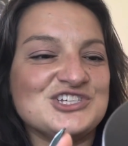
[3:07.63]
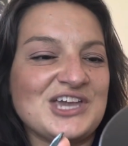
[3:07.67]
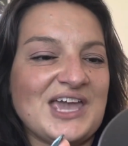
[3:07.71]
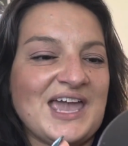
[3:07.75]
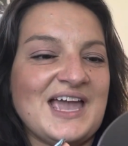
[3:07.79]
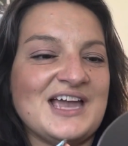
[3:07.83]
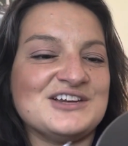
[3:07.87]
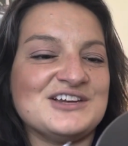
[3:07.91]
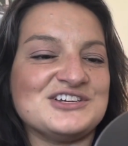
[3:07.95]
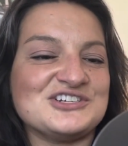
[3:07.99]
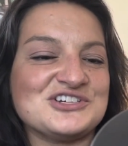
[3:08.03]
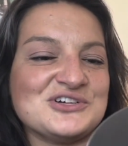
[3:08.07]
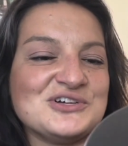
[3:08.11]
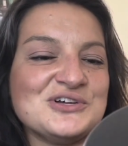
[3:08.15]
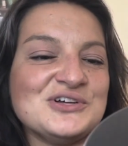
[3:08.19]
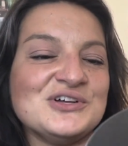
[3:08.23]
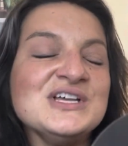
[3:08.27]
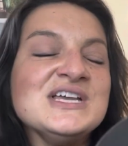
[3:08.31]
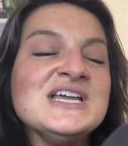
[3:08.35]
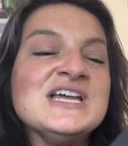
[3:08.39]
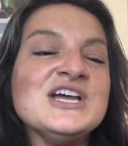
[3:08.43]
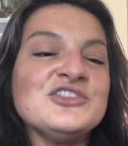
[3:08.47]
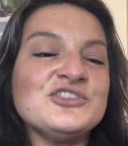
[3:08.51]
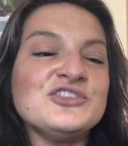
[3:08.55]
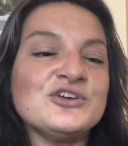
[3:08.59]
Candle.
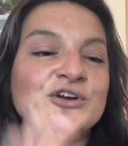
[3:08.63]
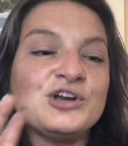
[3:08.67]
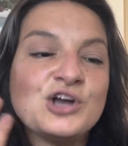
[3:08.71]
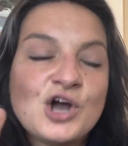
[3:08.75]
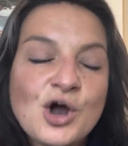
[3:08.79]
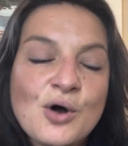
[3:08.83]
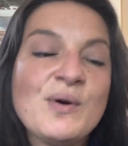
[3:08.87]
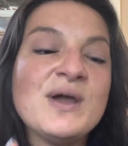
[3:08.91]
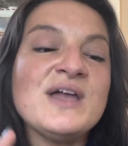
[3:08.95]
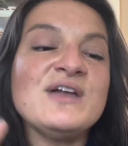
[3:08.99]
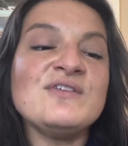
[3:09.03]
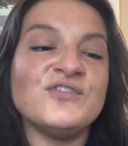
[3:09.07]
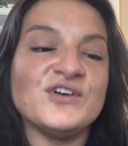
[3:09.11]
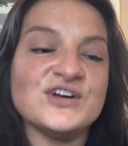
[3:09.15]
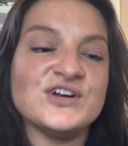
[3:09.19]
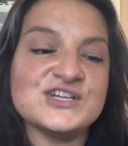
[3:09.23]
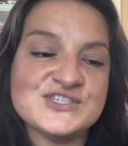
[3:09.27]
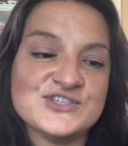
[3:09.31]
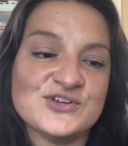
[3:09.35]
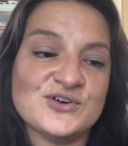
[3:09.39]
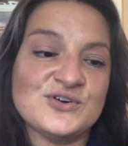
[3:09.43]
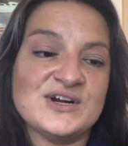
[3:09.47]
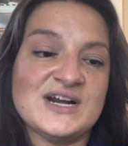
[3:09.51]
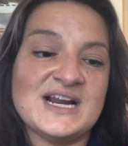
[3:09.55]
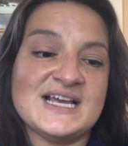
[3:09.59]
They're going for a
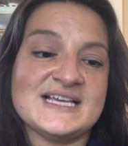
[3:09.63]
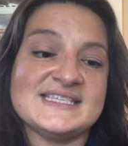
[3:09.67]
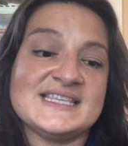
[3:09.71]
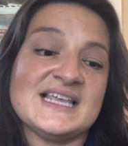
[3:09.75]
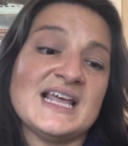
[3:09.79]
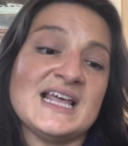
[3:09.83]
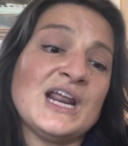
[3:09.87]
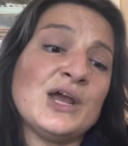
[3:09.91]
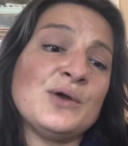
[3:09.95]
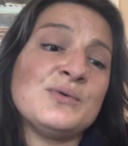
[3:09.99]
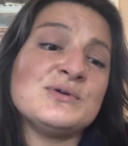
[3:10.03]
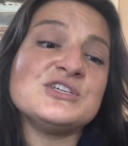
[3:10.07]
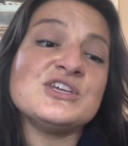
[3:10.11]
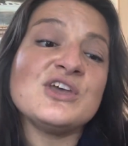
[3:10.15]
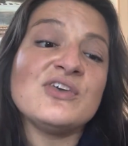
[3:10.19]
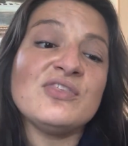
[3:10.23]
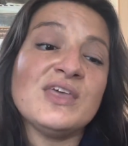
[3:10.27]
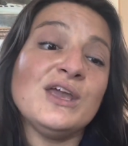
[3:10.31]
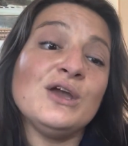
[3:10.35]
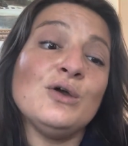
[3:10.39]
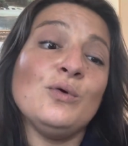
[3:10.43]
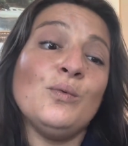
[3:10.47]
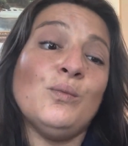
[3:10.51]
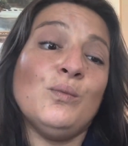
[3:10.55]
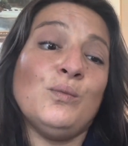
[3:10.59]
certain aesthetic, which I
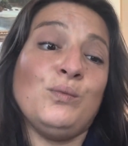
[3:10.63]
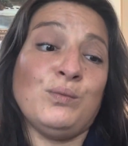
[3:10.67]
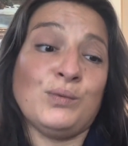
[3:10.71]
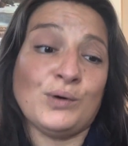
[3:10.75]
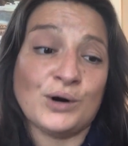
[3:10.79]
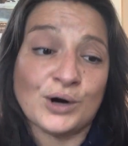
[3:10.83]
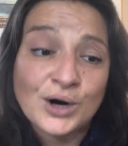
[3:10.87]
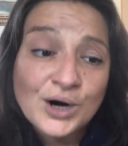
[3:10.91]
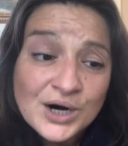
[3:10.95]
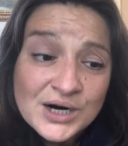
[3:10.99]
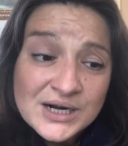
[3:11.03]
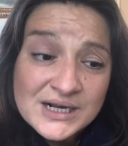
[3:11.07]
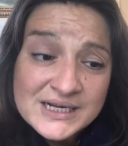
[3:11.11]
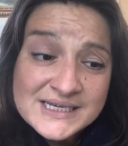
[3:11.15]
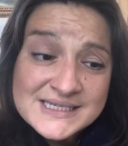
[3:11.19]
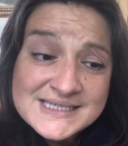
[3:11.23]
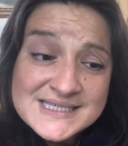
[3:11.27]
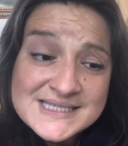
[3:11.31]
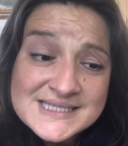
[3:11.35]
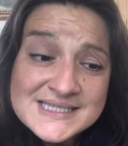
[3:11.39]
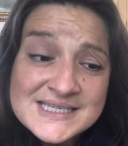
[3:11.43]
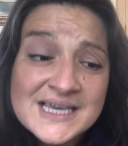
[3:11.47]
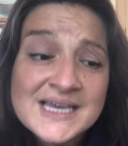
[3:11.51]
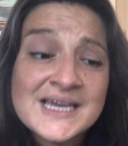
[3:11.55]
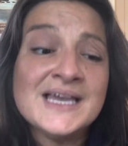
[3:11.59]
think
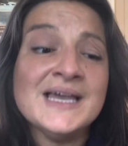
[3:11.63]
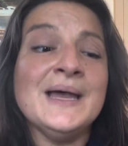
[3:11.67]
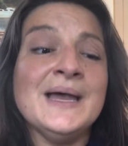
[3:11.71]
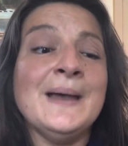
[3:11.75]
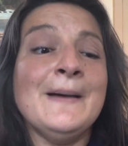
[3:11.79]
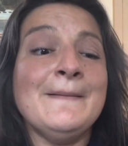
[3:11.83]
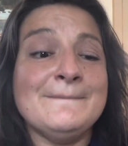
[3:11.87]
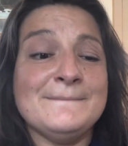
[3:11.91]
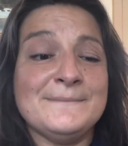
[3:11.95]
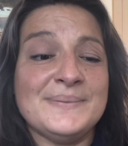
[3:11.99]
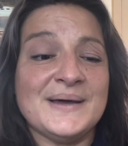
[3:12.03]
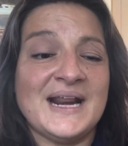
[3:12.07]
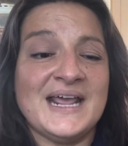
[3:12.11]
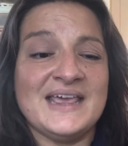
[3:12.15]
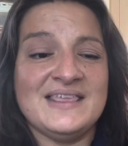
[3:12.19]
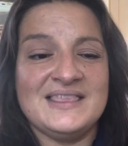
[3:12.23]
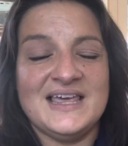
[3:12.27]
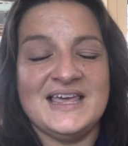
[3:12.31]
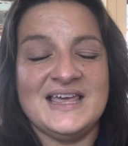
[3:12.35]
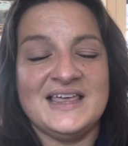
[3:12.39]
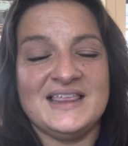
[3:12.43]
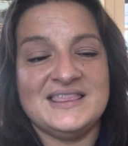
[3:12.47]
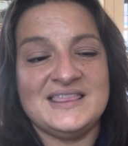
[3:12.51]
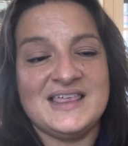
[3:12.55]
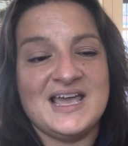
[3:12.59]
works, but I
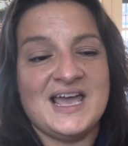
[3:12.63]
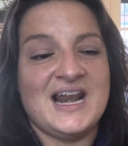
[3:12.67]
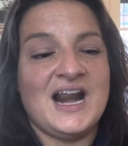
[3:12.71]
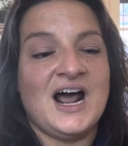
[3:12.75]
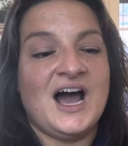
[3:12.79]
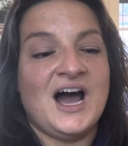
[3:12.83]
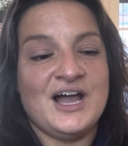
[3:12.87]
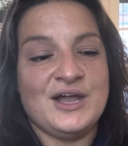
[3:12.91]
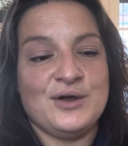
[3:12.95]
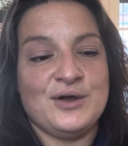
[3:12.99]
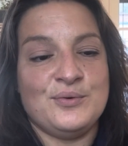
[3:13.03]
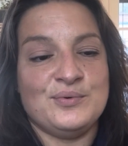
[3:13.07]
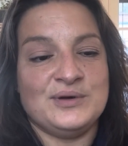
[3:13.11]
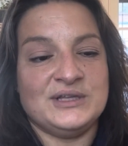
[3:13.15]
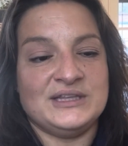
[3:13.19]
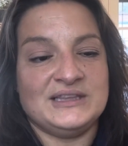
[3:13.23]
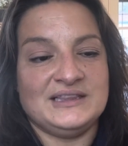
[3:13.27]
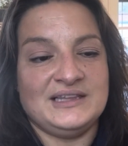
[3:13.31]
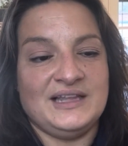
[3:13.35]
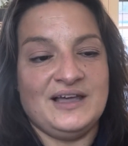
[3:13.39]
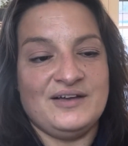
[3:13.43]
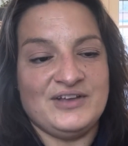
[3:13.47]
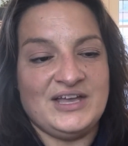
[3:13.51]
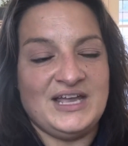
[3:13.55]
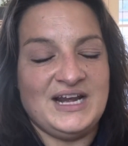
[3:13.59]
think that I would
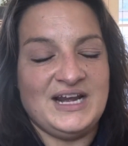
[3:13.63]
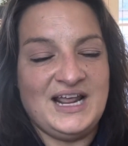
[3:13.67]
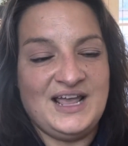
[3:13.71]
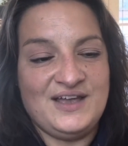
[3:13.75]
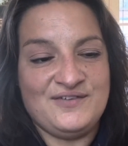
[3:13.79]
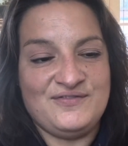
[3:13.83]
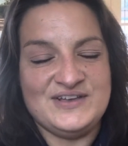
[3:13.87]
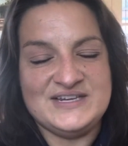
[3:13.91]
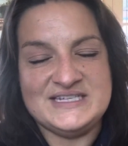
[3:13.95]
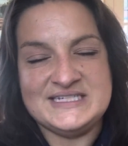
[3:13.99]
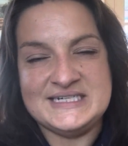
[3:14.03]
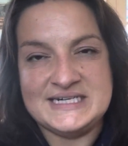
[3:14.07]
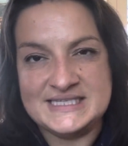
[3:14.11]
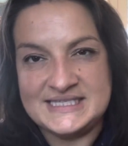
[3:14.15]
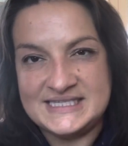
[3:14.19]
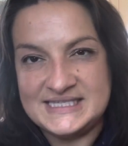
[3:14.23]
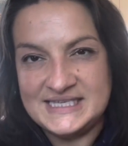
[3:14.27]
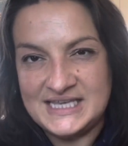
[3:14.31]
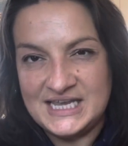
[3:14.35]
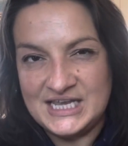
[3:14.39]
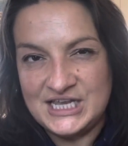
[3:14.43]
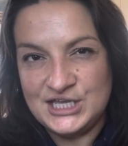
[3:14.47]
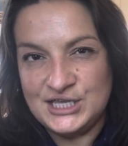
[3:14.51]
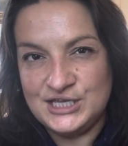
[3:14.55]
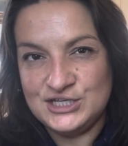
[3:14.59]
love it if it didn't
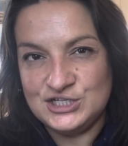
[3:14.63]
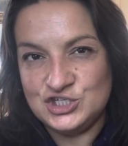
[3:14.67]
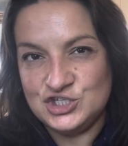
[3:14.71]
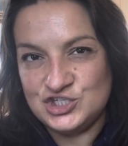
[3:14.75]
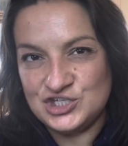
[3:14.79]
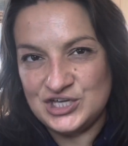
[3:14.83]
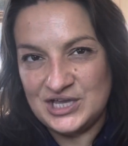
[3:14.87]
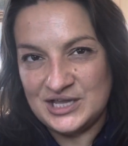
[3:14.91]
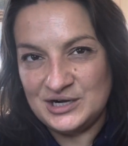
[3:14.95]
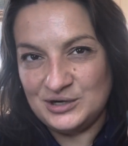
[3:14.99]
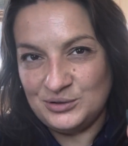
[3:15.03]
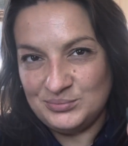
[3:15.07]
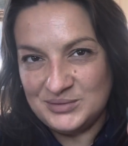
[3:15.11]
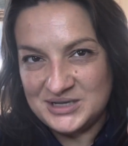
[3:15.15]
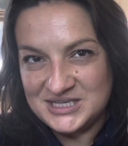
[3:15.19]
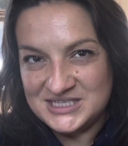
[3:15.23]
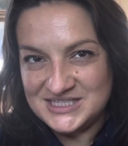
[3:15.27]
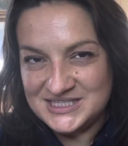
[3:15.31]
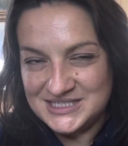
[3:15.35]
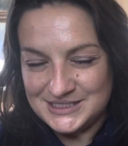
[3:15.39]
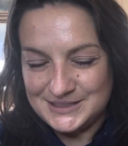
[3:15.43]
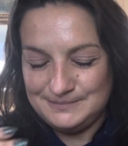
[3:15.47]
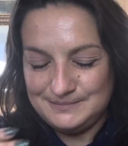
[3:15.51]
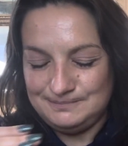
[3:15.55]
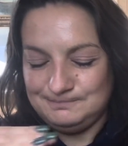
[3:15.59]
say
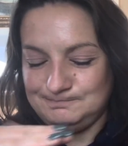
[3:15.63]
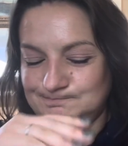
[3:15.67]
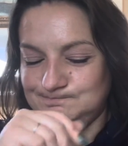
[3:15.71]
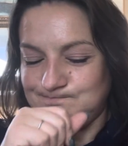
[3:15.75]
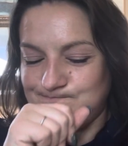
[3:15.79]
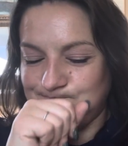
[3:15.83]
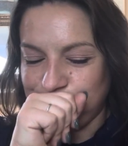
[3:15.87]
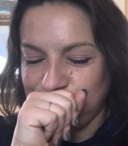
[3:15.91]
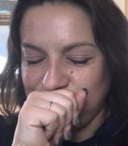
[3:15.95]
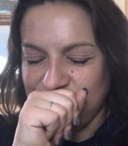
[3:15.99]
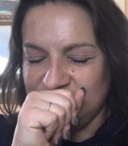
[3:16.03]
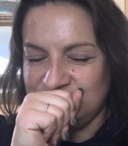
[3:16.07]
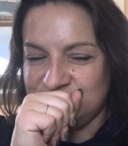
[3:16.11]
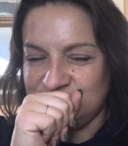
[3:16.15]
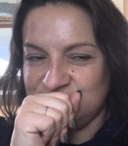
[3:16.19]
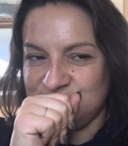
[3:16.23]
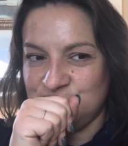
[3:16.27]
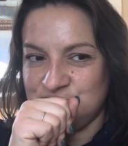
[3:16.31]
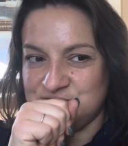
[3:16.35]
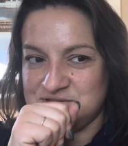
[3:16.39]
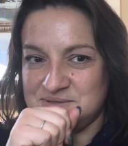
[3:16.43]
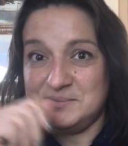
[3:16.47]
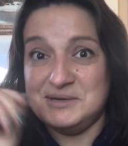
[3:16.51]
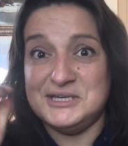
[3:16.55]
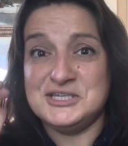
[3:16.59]
gentlemen's,
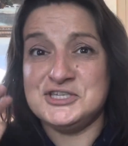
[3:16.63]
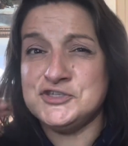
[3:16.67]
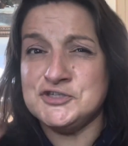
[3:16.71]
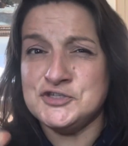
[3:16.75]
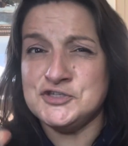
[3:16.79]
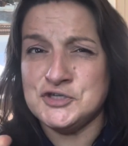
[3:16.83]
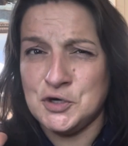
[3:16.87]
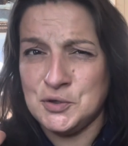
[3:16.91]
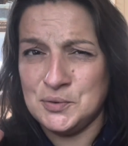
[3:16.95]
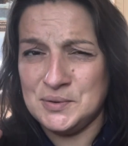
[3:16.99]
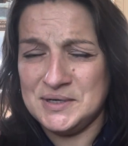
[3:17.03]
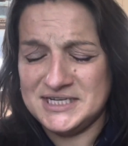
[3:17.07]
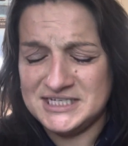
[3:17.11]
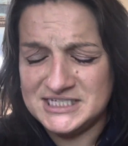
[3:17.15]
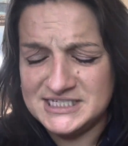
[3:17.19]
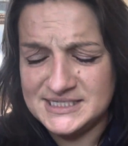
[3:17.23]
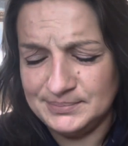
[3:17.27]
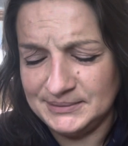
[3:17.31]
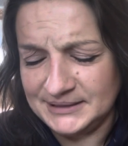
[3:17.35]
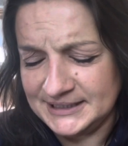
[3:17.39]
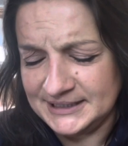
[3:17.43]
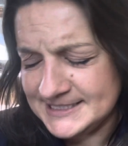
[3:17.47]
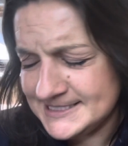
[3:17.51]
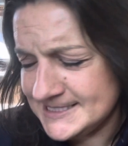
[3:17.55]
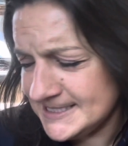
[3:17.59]
so
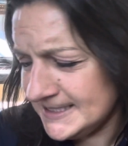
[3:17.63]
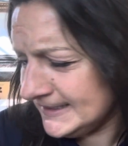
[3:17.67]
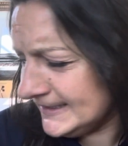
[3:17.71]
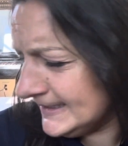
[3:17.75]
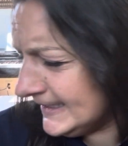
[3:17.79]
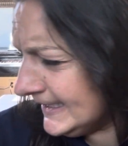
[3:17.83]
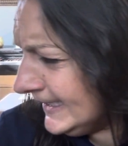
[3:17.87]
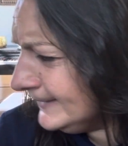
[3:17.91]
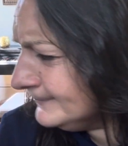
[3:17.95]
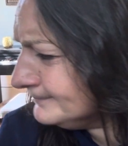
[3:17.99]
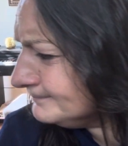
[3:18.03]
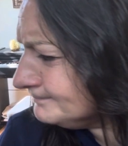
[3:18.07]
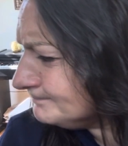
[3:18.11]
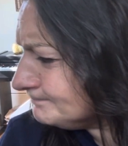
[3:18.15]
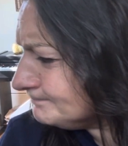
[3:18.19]
explicitly.